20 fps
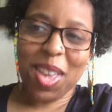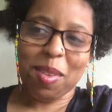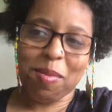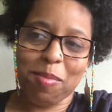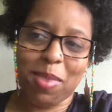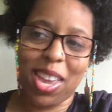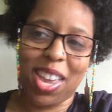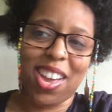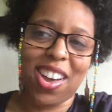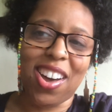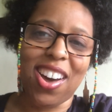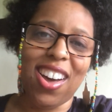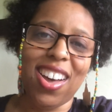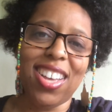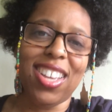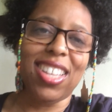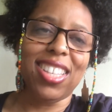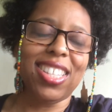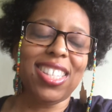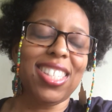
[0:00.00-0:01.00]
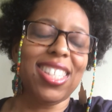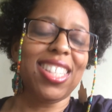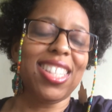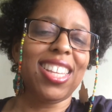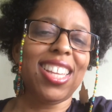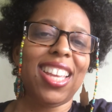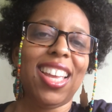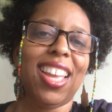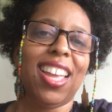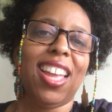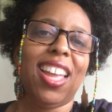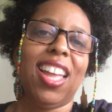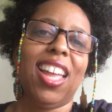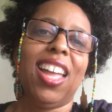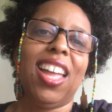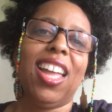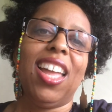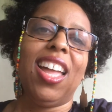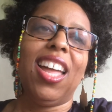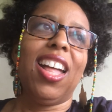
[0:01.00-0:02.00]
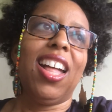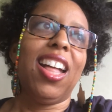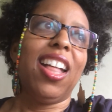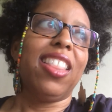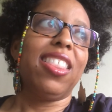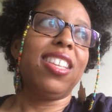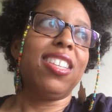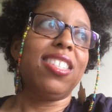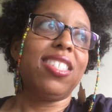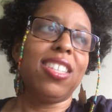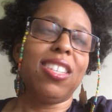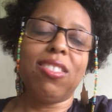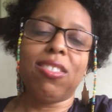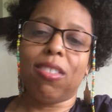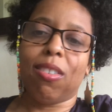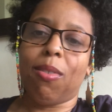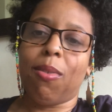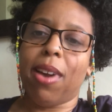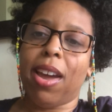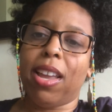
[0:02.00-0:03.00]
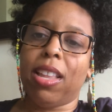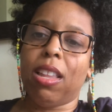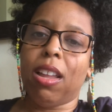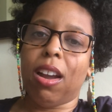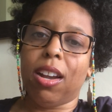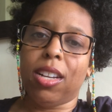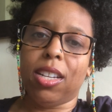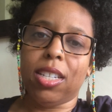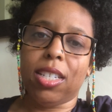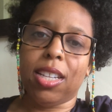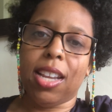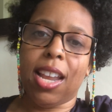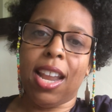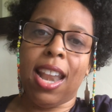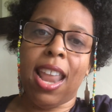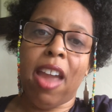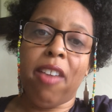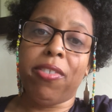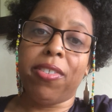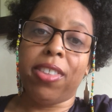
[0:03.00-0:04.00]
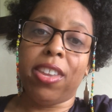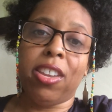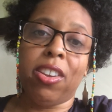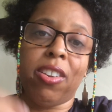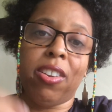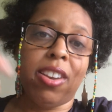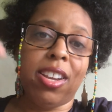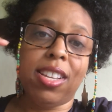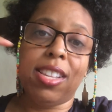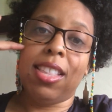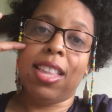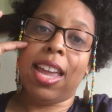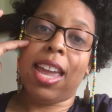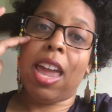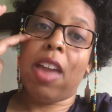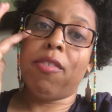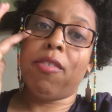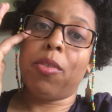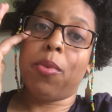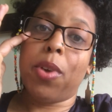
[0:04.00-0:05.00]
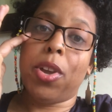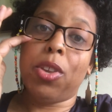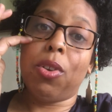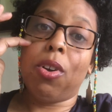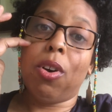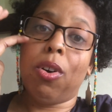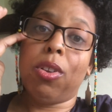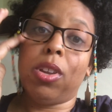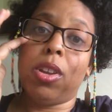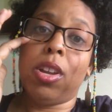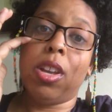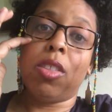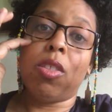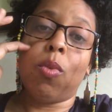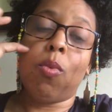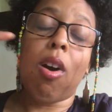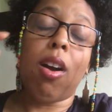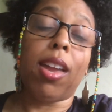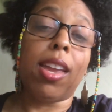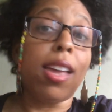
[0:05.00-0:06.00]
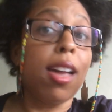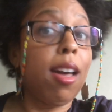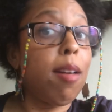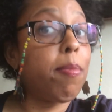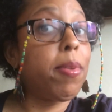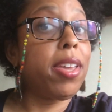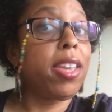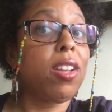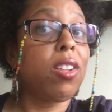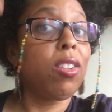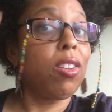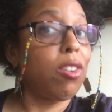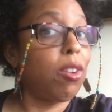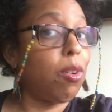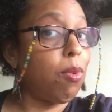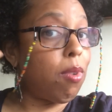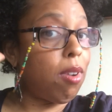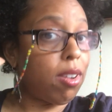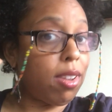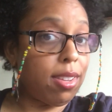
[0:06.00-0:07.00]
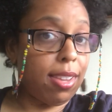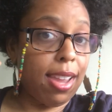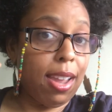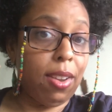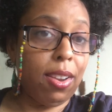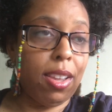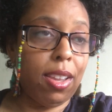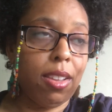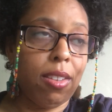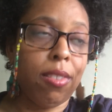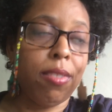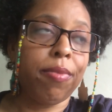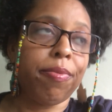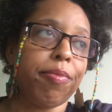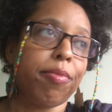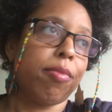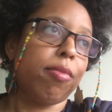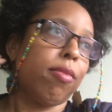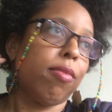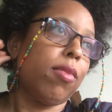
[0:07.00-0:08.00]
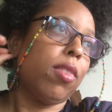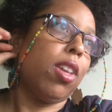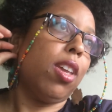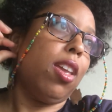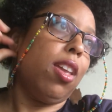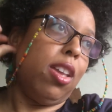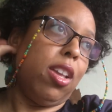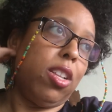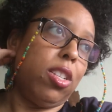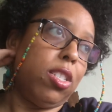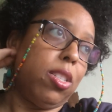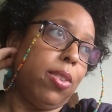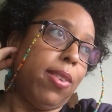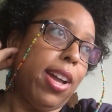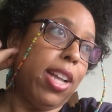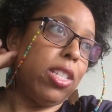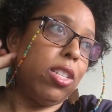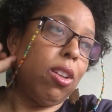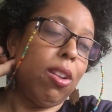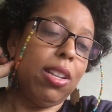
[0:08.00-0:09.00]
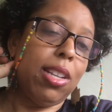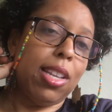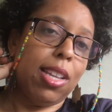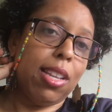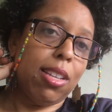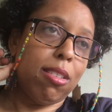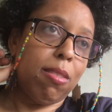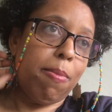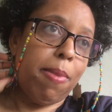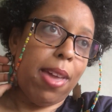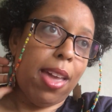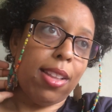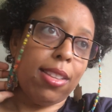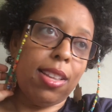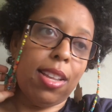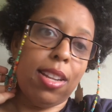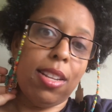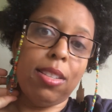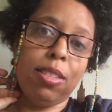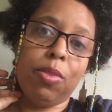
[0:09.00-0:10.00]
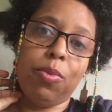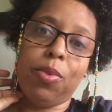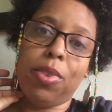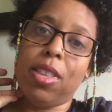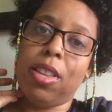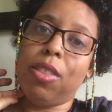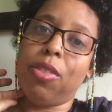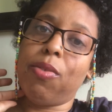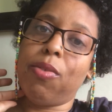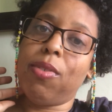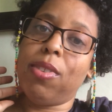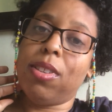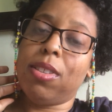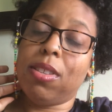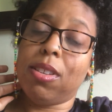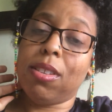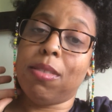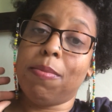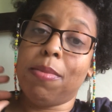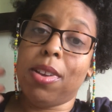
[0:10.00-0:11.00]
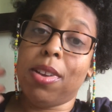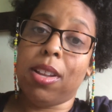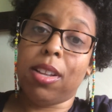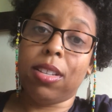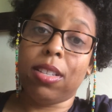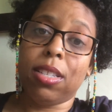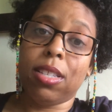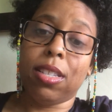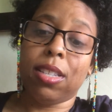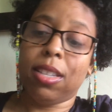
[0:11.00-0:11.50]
because these hills are quite large, and everywhere you go, you're either walking up a hill or you're walking down a hill. And so I totally expect that within 3 to 6 months,